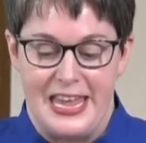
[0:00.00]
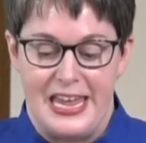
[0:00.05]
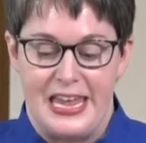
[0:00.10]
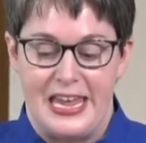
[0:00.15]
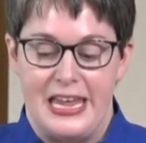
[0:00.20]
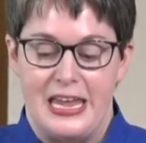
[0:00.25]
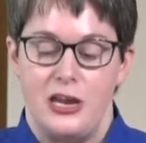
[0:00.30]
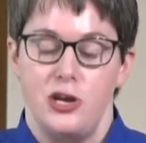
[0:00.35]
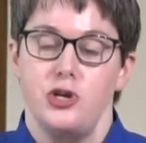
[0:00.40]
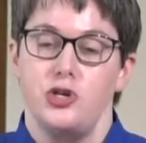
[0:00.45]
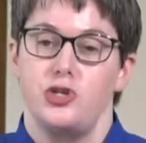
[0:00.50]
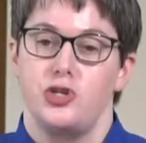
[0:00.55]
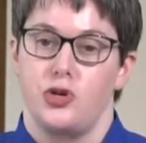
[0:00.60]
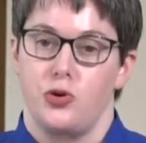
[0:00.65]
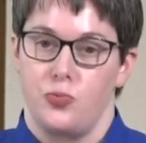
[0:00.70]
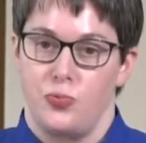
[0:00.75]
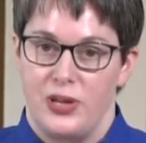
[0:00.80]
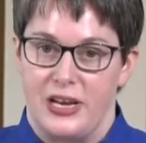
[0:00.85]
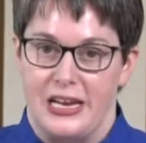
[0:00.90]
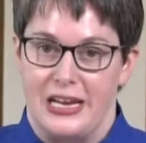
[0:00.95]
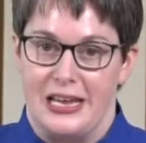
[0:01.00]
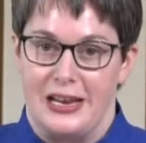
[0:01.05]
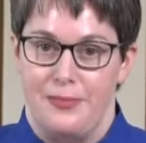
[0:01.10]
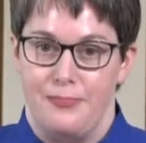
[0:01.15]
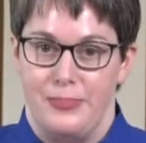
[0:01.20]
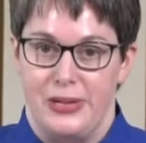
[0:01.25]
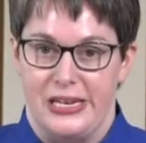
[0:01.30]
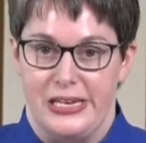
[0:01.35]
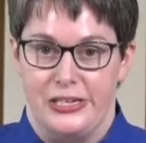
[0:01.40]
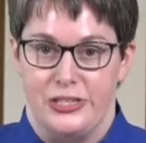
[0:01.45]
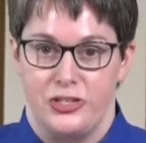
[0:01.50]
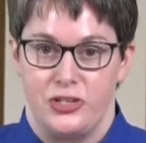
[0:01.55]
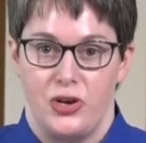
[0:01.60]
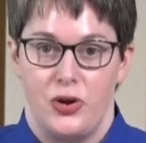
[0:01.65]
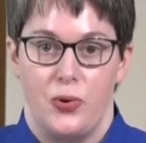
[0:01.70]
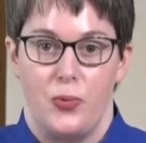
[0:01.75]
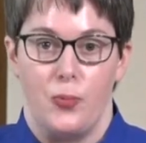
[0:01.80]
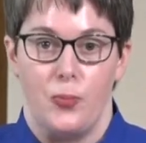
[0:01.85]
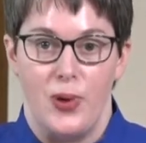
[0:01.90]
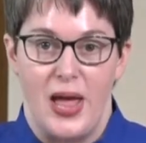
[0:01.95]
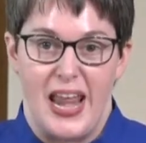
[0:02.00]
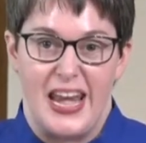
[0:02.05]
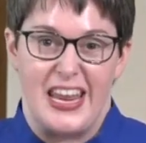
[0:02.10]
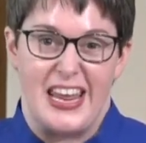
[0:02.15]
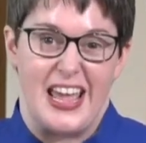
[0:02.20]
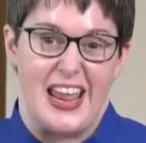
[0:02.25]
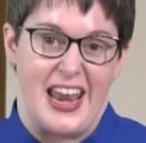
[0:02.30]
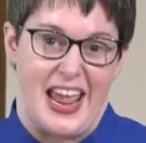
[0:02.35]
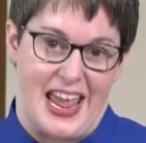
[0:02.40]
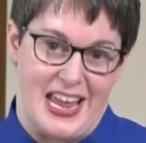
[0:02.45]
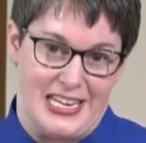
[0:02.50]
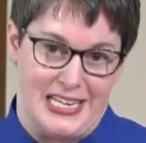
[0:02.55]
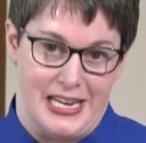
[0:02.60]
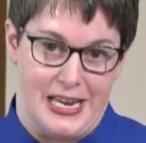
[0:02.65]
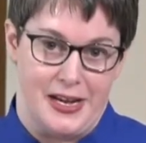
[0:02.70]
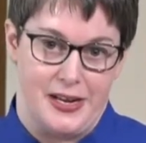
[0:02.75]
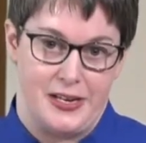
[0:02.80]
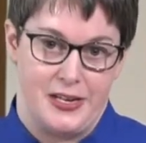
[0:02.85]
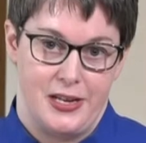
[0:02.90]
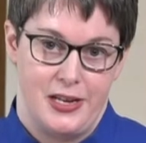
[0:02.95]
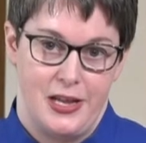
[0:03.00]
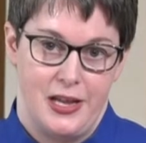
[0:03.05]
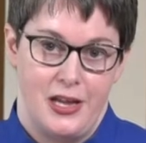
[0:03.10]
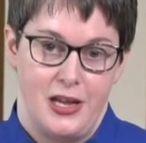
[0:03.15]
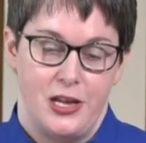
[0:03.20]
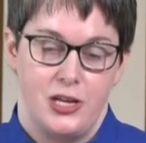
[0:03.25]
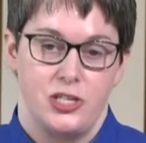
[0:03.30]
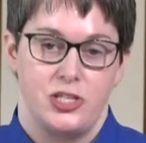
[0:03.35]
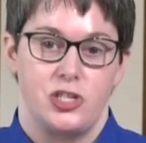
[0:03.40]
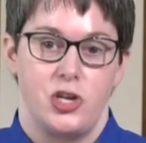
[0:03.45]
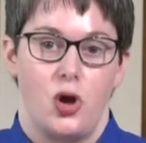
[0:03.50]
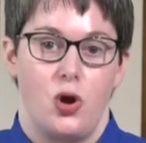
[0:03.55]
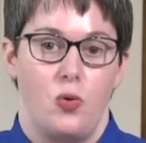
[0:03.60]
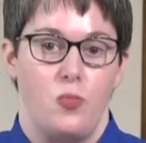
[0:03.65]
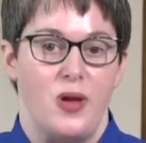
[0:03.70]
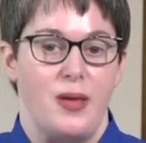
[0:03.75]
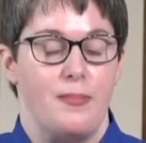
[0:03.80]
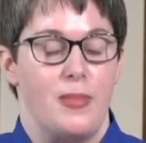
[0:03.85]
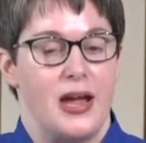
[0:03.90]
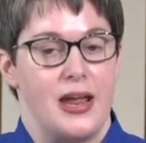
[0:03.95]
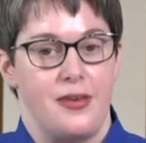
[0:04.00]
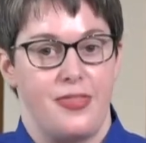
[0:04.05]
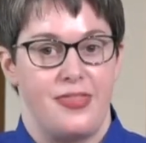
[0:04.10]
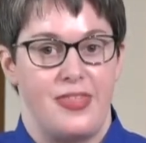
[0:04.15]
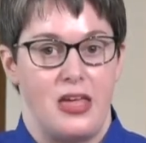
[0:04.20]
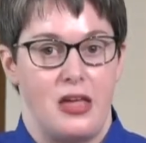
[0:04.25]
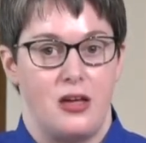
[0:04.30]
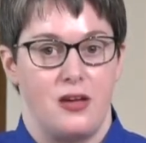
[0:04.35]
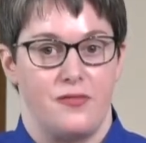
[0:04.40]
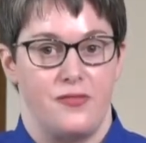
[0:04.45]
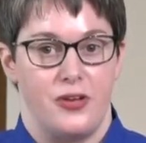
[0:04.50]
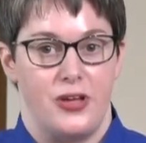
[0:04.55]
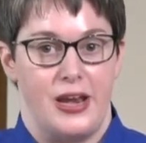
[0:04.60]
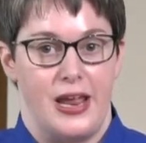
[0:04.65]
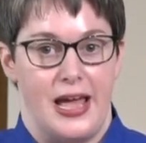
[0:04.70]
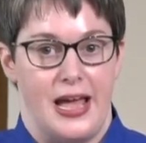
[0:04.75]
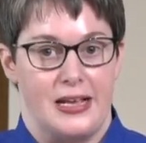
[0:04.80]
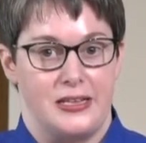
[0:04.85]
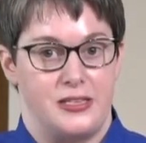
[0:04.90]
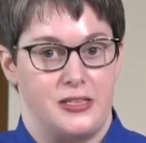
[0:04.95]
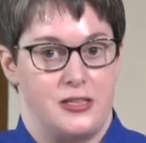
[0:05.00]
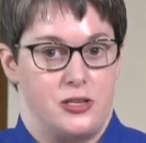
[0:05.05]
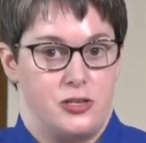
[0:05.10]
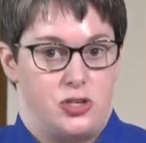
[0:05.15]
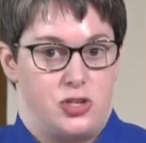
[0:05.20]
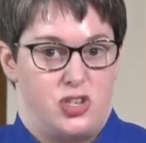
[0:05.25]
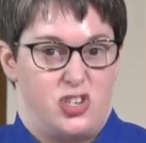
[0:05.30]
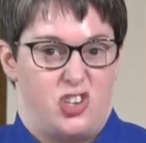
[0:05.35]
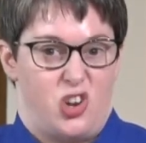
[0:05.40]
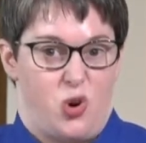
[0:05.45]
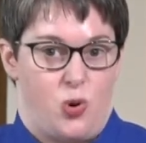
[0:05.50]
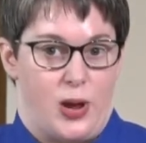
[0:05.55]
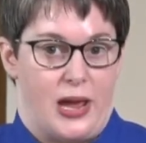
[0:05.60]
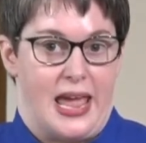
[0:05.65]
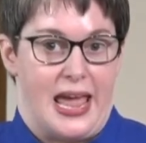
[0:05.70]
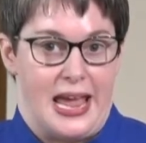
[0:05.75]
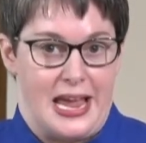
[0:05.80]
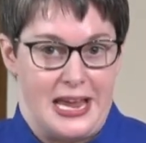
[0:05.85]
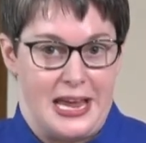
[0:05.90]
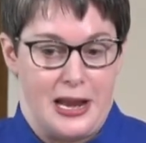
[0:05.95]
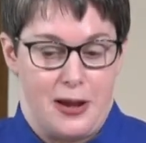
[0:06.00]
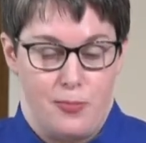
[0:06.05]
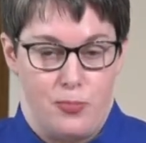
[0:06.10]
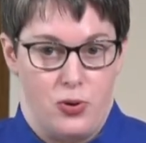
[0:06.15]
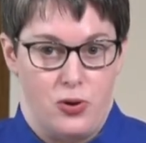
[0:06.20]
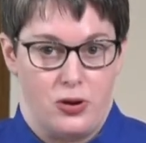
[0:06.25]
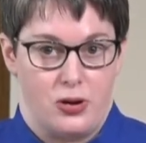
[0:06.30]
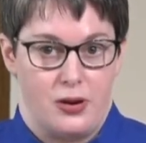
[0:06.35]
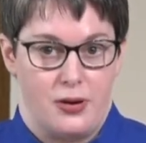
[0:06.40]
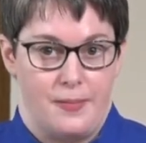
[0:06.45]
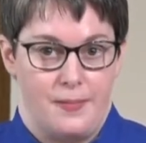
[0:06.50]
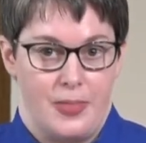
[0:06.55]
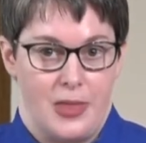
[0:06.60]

Enchiridion means ready at hand, so we might think of it as the Stoic handbook.